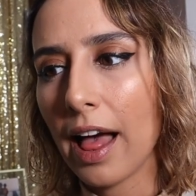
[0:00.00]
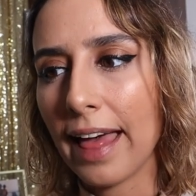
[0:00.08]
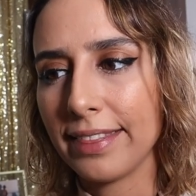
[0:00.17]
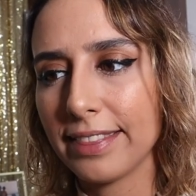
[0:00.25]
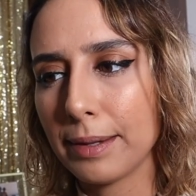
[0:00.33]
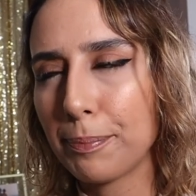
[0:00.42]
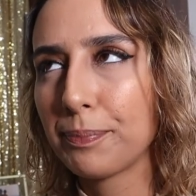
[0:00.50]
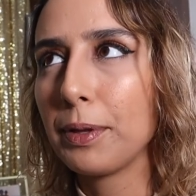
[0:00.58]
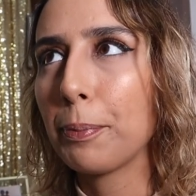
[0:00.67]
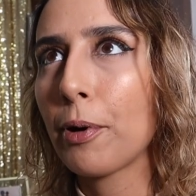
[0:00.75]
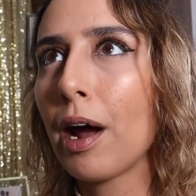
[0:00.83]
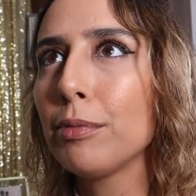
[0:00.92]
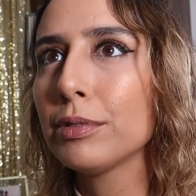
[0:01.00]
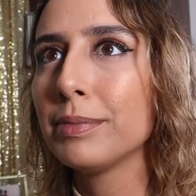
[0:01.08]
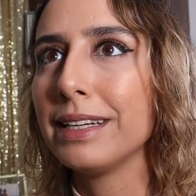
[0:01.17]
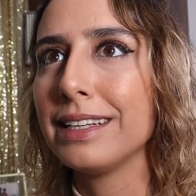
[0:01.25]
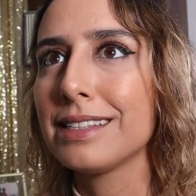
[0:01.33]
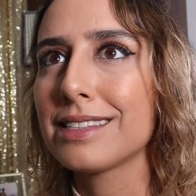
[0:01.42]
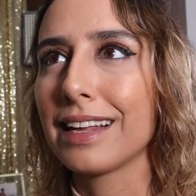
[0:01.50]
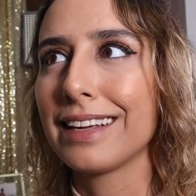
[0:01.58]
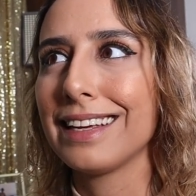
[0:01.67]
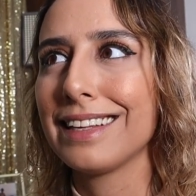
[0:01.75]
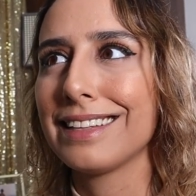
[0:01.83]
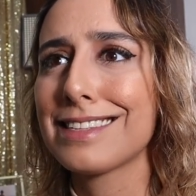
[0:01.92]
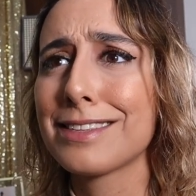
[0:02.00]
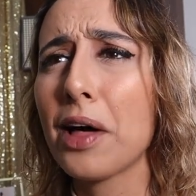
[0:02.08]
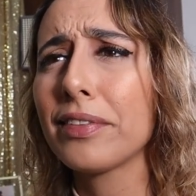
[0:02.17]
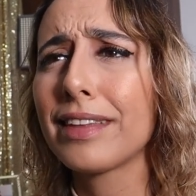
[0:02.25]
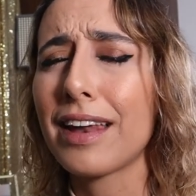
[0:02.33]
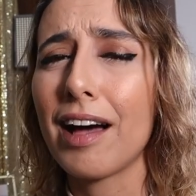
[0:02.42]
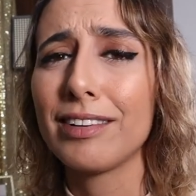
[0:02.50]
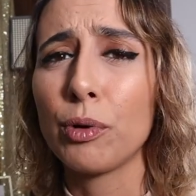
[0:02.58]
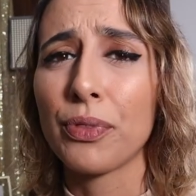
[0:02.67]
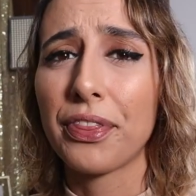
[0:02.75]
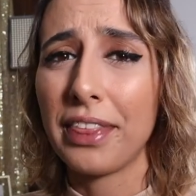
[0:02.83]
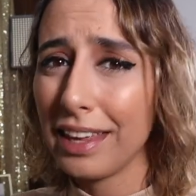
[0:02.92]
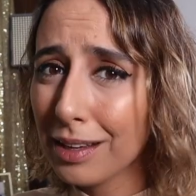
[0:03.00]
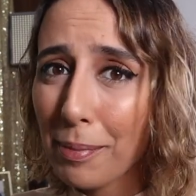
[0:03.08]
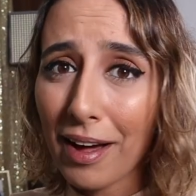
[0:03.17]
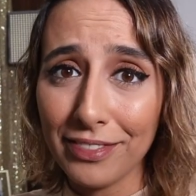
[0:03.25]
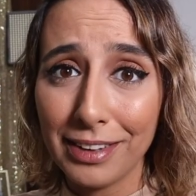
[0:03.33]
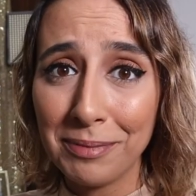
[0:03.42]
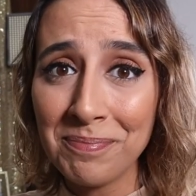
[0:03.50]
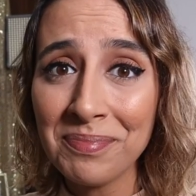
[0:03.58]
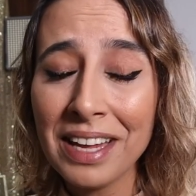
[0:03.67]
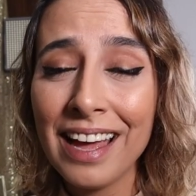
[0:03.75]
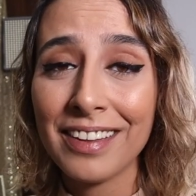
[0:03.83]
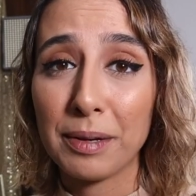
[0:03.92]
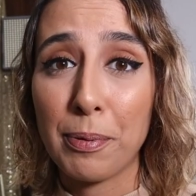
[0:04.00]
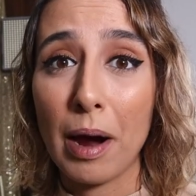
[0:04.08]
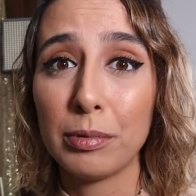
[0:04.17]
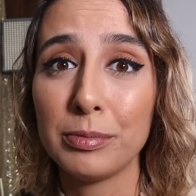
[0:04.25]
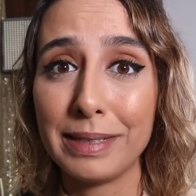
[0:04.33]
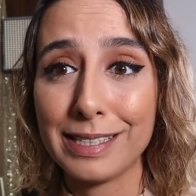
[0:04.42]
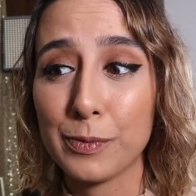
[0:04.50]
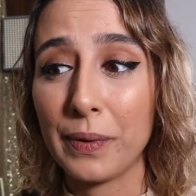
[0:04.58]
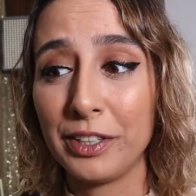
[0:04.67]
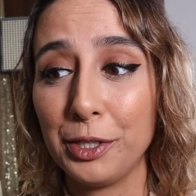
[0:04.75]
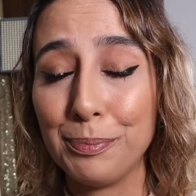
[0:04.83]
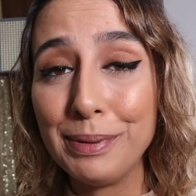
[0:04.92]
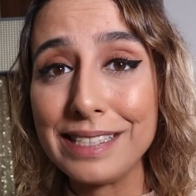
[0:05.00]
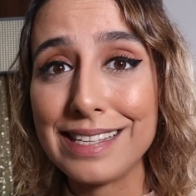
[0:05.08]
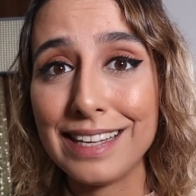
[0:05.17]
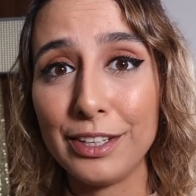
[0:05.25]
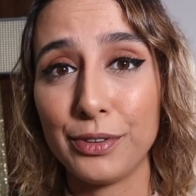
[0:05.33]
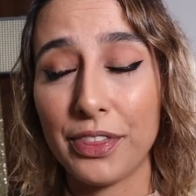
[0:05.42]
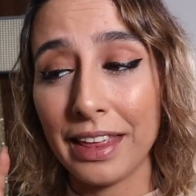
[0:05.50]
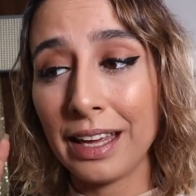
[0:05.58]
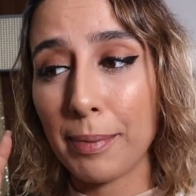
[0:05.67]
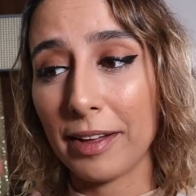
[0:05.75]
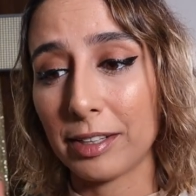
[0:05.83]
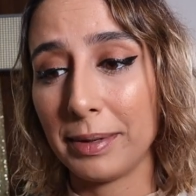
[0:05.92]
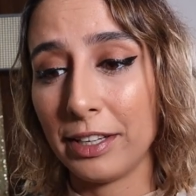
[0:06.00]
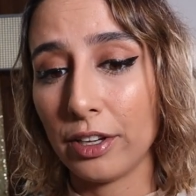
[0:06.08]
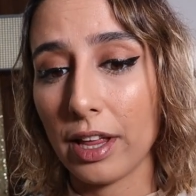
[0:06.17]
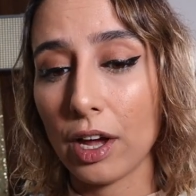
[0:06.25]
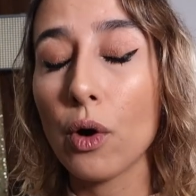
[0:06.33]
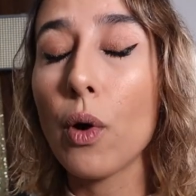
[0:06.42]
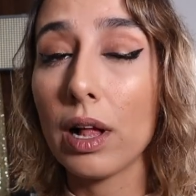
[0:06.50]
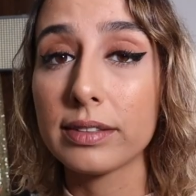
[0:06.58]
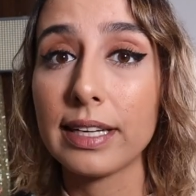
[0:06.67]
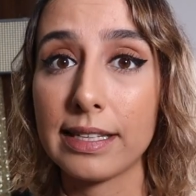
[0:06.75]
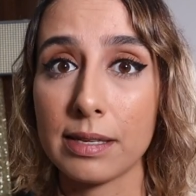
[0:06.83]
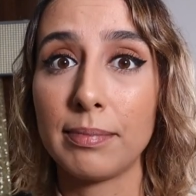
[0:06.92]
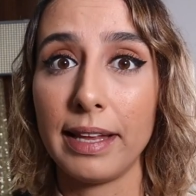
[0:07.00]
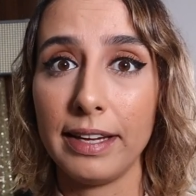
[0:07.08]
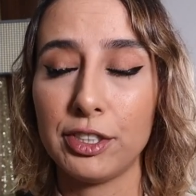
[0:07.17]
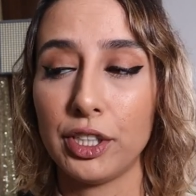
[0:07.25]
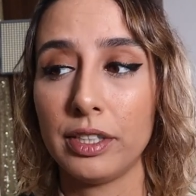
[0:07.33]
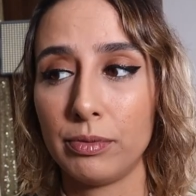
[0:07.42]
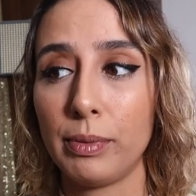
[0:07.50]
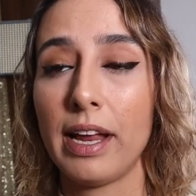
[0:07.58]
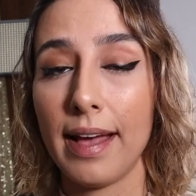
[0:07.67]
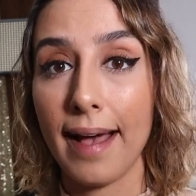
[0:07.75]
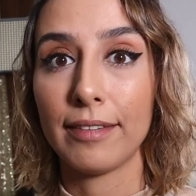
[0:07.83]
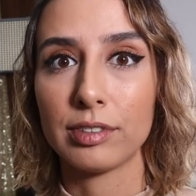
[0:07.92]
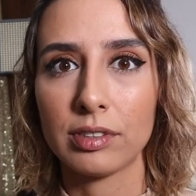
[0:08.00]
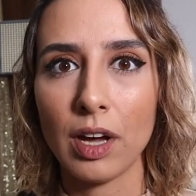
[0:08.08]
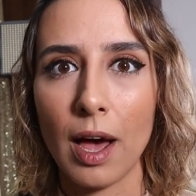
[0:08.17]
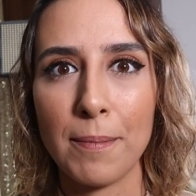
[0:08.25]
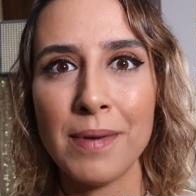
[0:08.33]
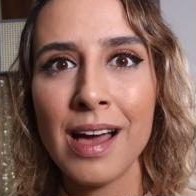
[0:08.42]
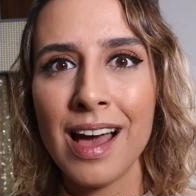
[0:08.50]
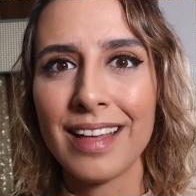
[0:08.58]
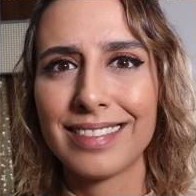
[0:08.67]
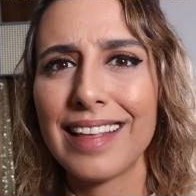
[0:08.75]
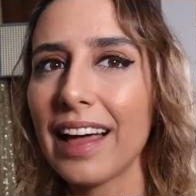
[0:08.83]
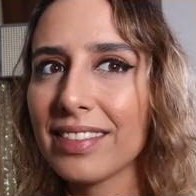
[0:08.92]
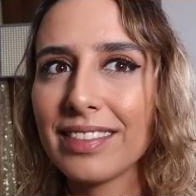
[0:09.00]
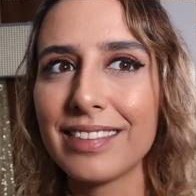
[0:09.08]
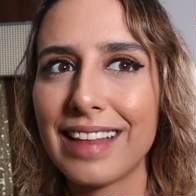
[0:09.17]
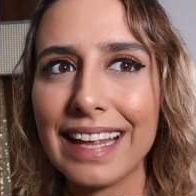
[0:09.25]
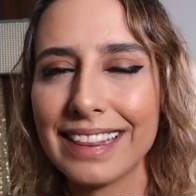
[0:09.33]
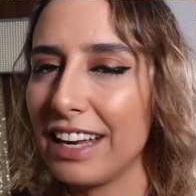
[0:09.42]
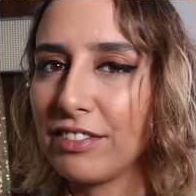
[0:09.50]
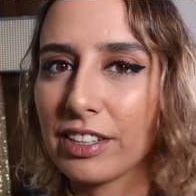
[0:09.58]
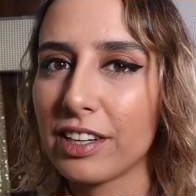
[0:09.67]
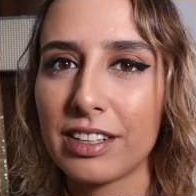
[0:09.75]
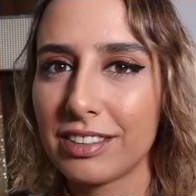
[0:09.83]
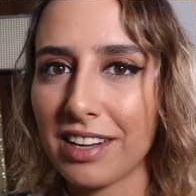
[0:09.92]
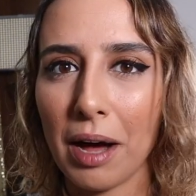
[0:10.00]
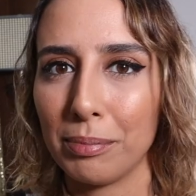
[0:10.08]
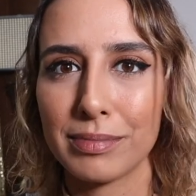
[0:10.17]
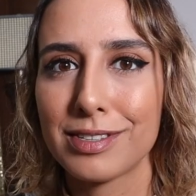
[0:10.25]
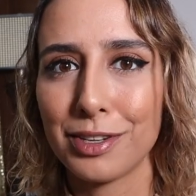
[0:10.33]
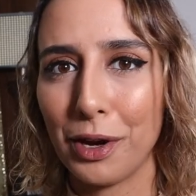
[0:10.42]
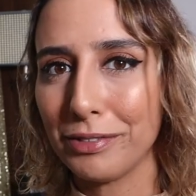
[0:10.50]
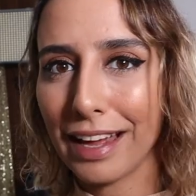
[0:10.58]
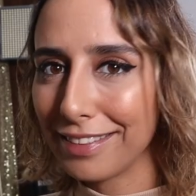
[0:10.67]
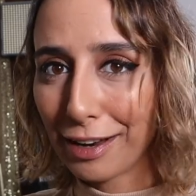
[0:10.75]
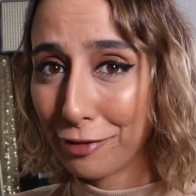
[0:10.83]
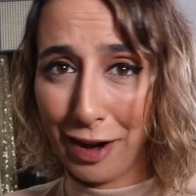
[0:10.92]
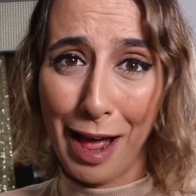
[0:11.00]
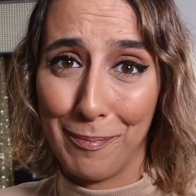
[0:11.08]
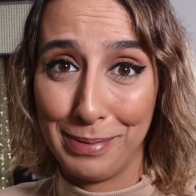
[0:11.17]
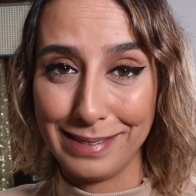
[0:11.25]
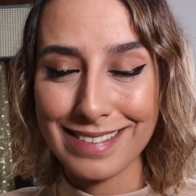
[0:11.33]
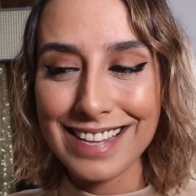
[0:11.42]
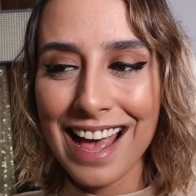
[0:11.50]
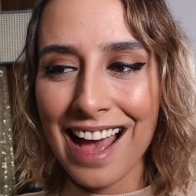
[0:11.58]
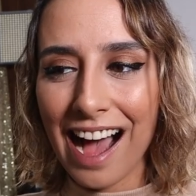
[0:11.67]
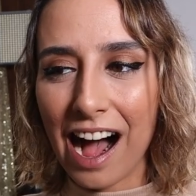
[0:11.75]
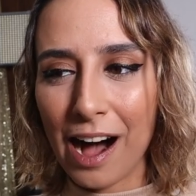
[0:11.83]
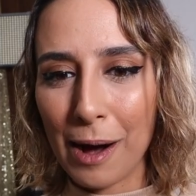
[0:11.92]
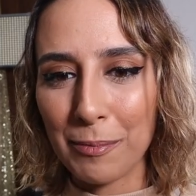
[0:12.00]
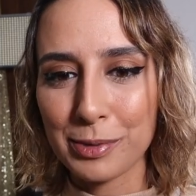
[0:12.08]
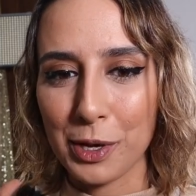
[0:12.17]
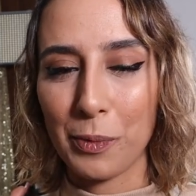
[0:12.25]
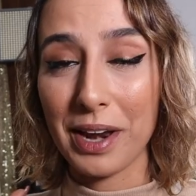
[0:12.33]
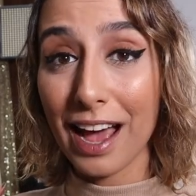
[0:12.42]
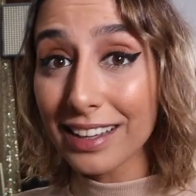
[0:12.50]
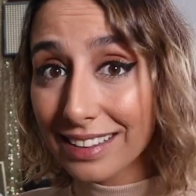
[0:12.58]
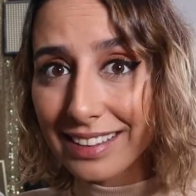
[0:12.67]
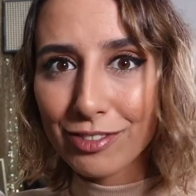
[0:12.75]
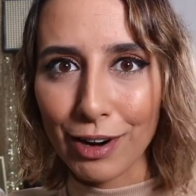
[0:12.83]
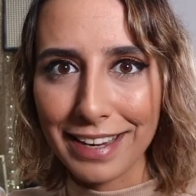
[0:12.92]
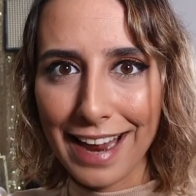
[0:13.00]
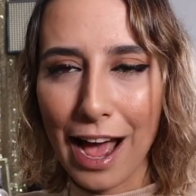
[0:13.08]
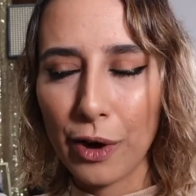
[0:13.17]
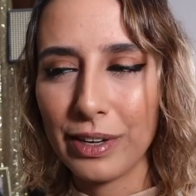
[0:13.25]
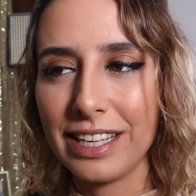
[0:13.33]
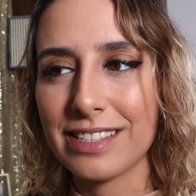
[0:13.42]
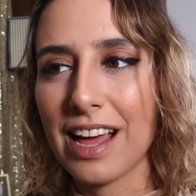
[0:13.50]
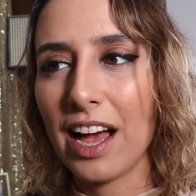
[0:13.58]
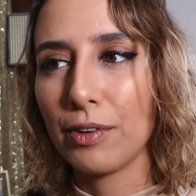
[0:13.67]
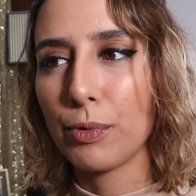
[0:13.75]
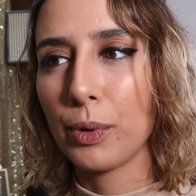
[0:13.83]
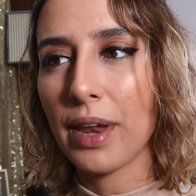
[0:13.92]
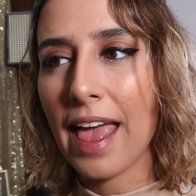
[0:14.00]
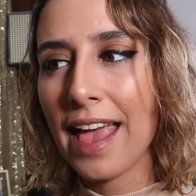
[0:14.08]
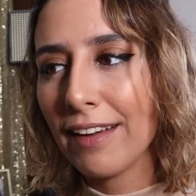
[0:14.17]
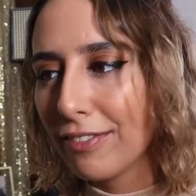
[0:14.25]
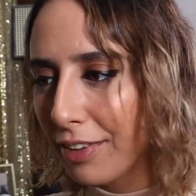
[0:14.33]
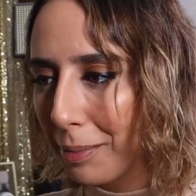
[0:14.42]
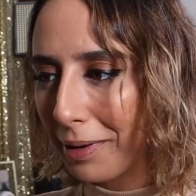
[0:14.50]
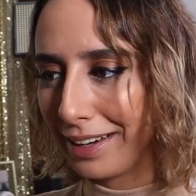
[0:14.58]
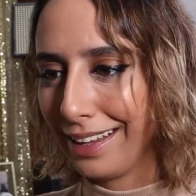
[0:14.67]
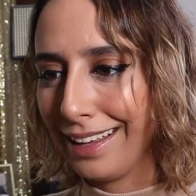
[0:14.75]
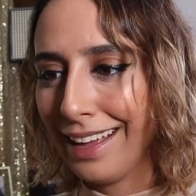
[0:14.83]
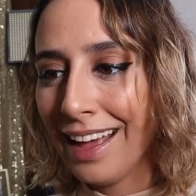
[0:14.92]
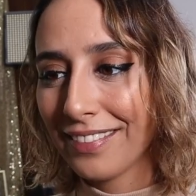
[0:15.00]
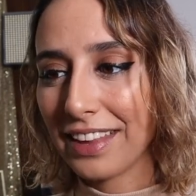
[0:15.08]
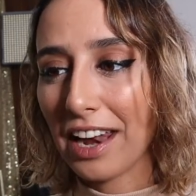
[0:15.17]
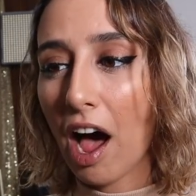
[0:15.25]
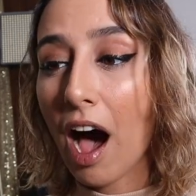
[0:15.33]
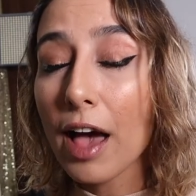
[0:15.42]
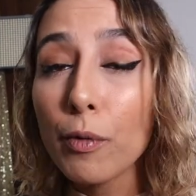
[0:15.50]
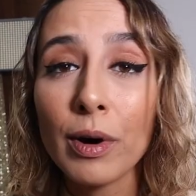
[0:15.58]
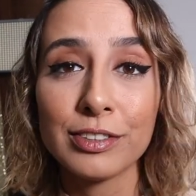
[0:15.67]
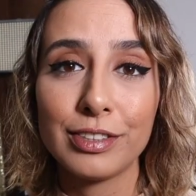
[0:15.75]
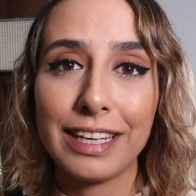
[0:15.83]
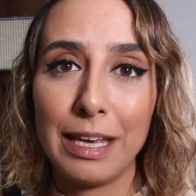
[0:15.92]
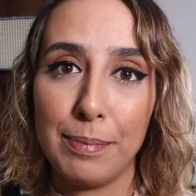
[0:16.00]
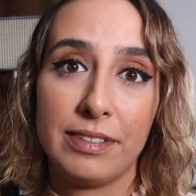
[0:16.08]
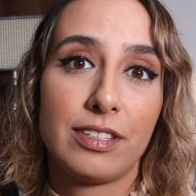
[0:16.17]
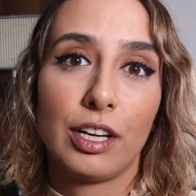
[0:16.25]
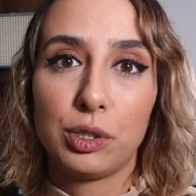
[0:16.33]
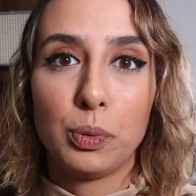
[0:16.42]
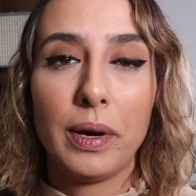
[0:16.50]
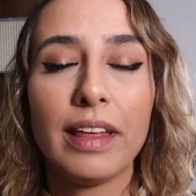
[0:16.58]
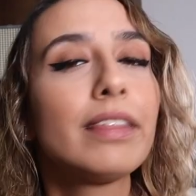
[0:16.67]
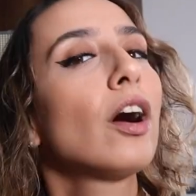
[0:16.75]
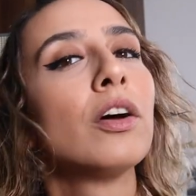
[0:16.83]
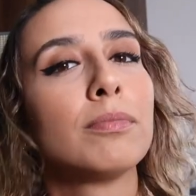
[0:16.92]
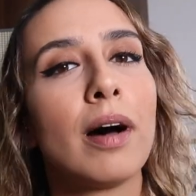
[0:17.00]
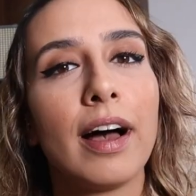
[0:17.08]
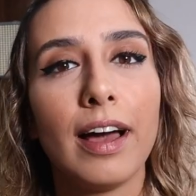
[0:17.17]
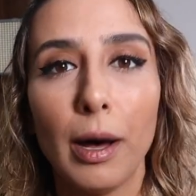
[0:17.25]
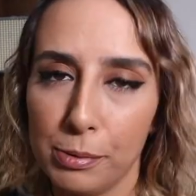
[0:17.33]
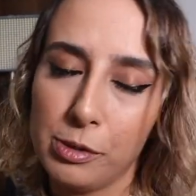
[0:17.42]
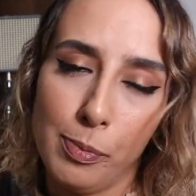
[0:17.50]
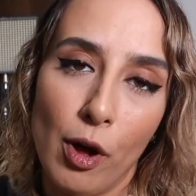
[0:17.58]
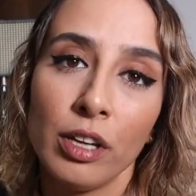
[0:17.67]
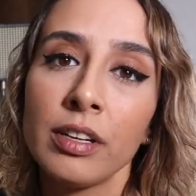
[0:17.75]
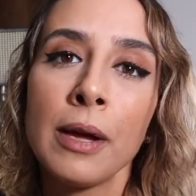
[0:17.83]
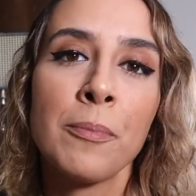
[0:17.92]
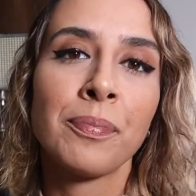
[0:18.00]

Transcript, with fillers: And the, the problem is, like, it's not that I don't think about them. The problem is when you're busy, you think about them and you're like, oh, I'll text them later when I have the time. That, that never comes. You know, that never happens. Um, so what I did right now is I wrote everybody that I want to keep in touch with on my HubSpot.